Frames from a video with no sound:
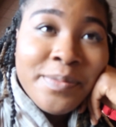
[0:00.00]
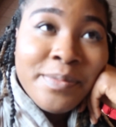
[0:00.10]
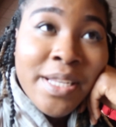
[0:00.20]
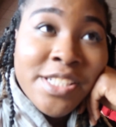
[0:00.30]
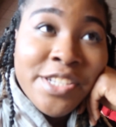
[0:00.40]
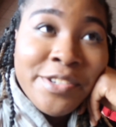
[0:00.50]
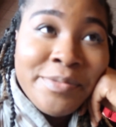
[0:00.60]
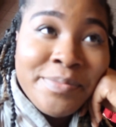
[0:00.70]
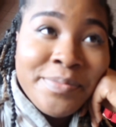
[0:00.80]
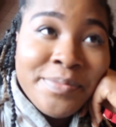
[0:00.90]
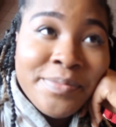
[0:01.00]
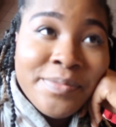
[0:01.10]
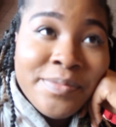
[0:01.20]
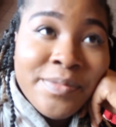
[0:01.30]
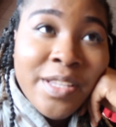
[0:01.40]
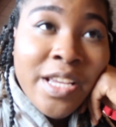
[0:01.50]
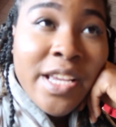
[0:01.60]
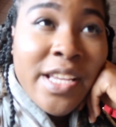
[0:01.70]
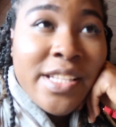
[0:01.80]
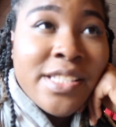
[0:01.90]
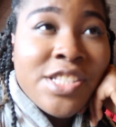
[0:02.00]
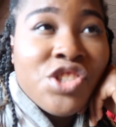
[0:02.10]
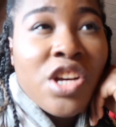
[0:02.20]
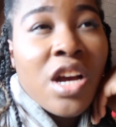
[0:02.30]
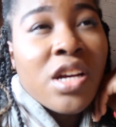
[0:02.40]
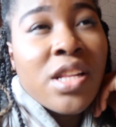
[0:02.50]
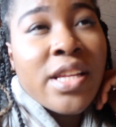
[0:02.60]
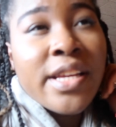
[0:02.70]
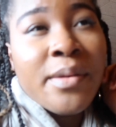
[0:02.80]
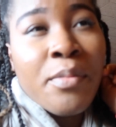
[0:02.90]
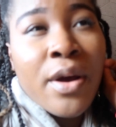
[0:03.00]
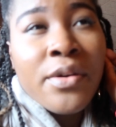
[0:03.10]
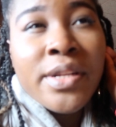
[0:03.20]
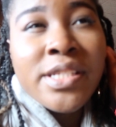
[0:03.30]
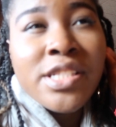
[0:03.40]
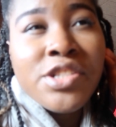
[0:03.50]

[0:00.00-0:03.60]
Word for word: my dessert. What is it? It's chocolate brownies